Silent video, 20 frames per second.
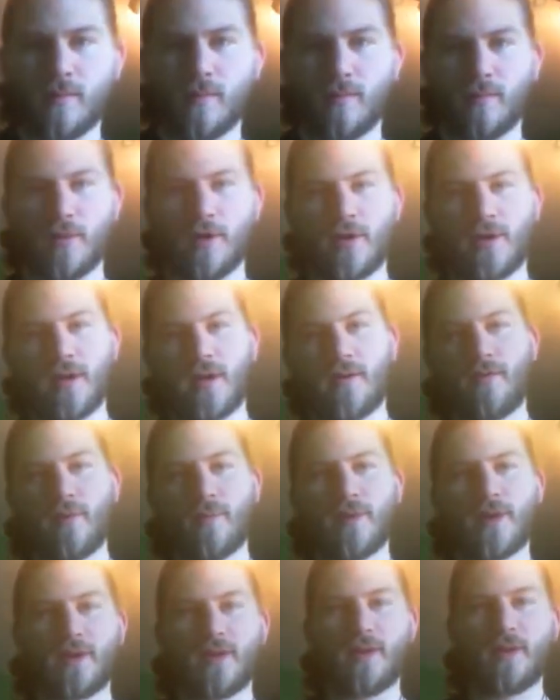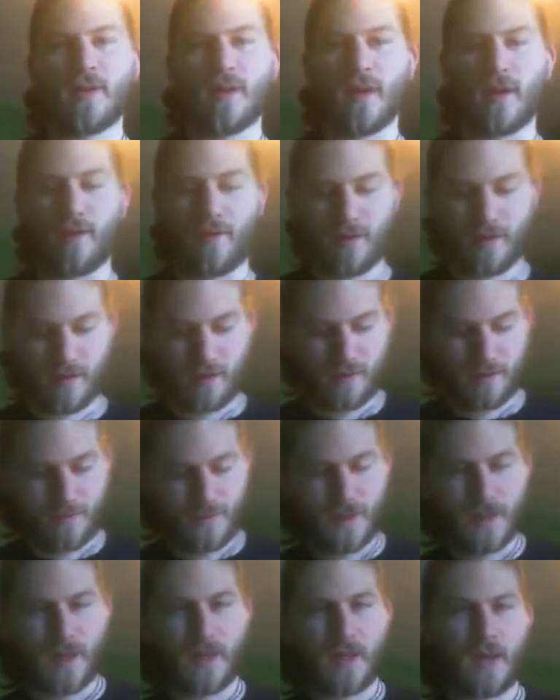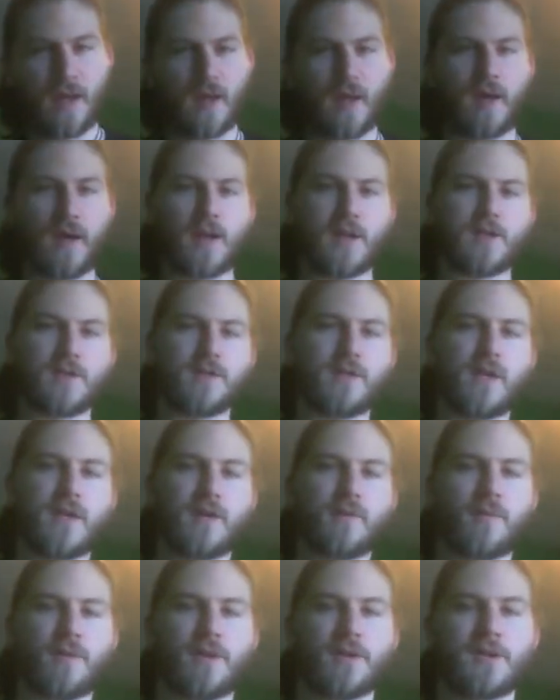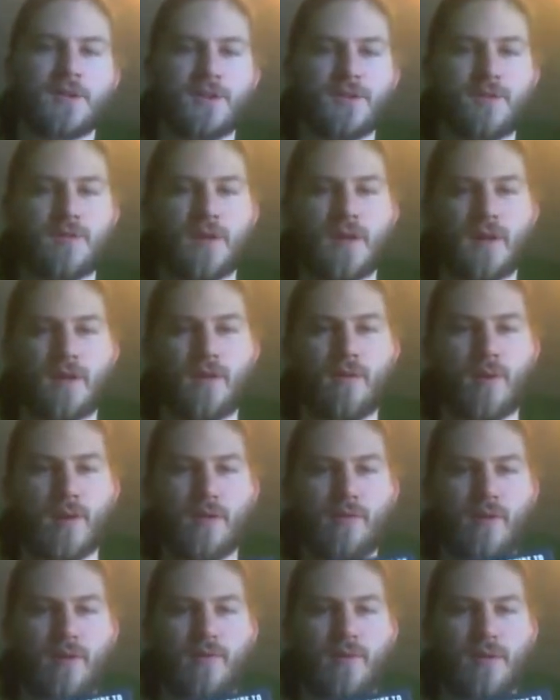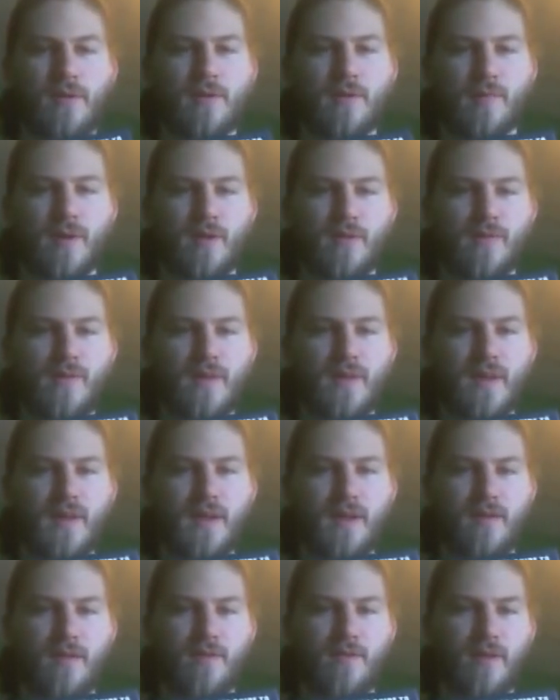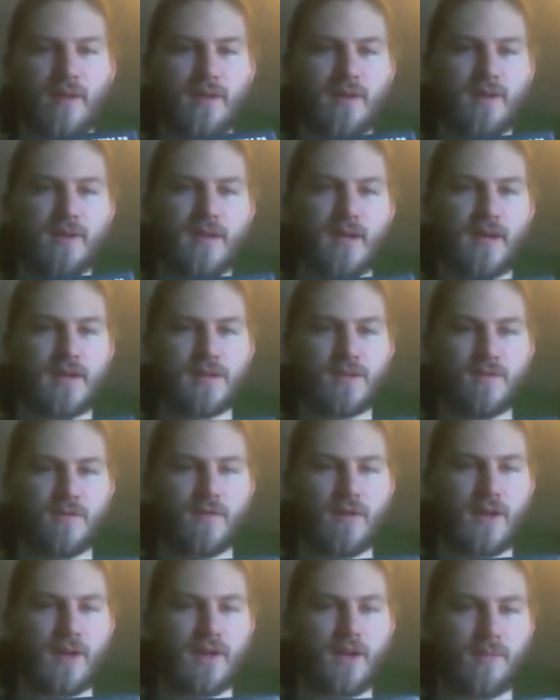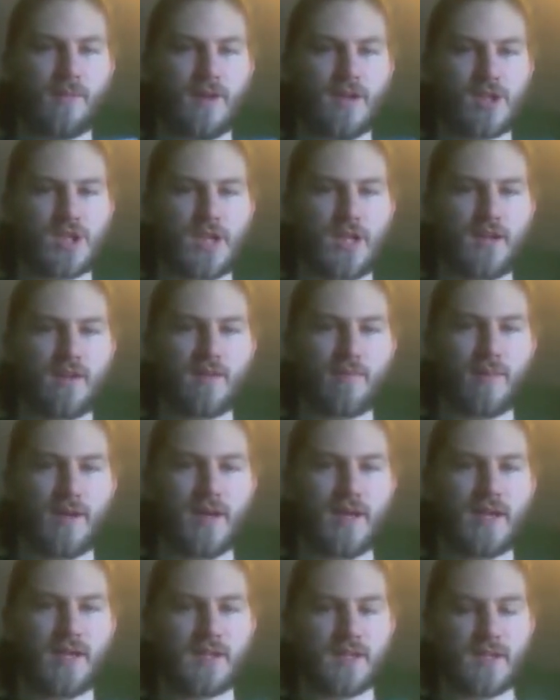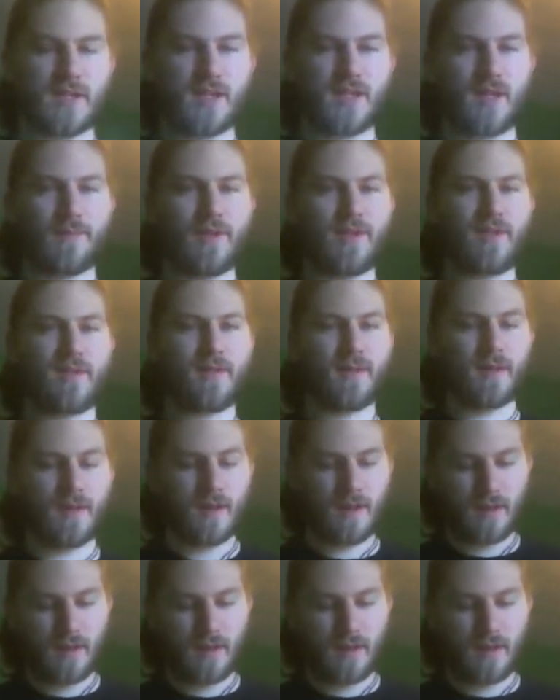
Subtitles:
Morning everybody, Eric here. Today I wanted to do a quick review about the Illustrated Guide to Viking Martial Arts by Antony Cummins.